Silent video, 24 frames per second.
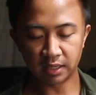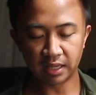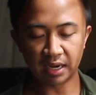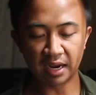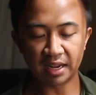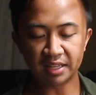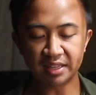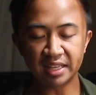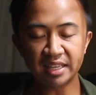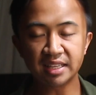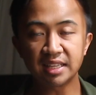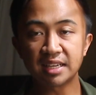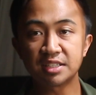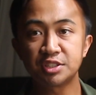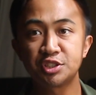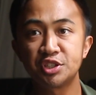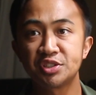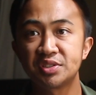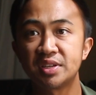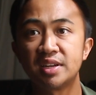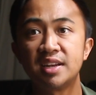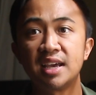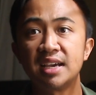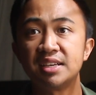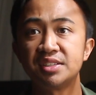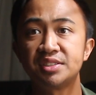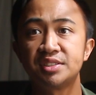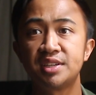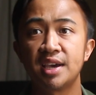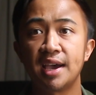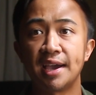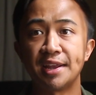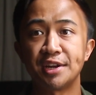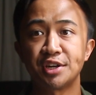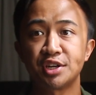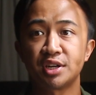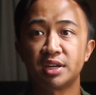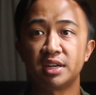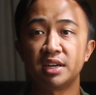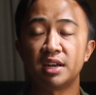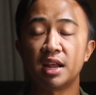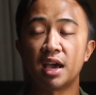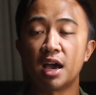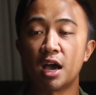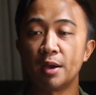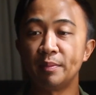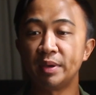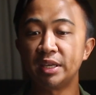And I think that's just a nice touch.
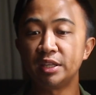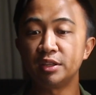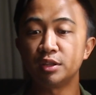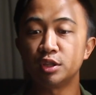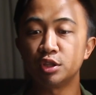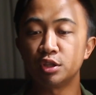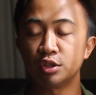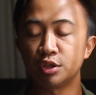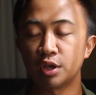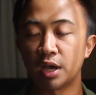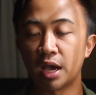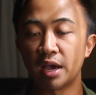I mean,